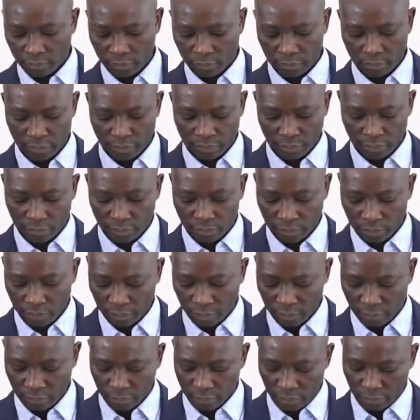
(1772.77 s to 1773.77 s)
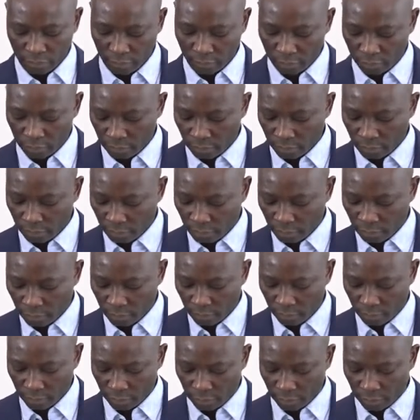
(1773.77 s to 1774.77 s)

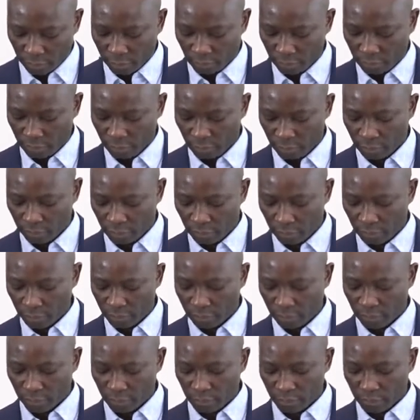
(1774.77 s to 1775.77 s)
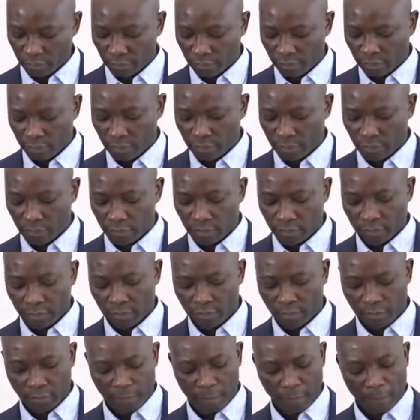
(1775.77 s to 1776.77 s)

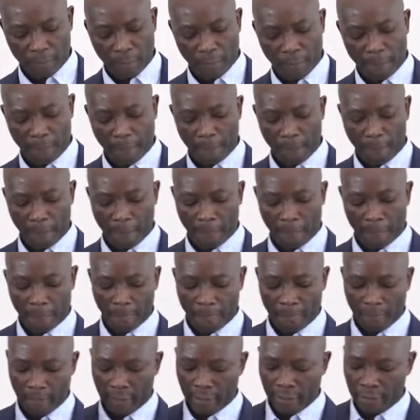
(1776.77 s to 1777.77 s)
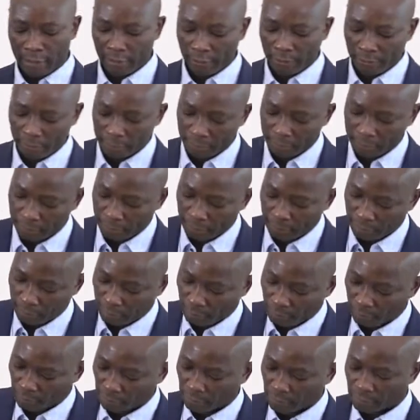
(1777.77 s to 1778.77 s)

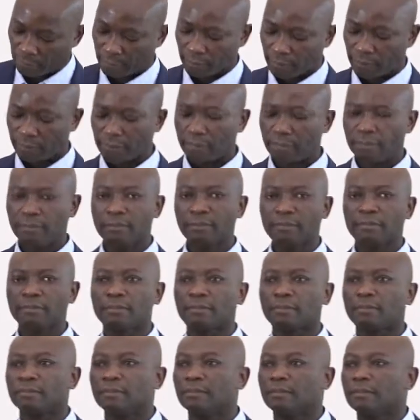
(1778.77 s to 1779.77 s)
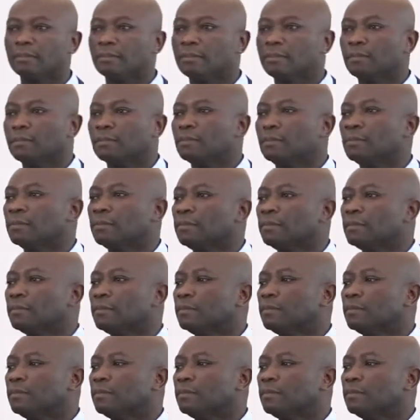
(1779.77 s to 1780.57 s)
[no speech]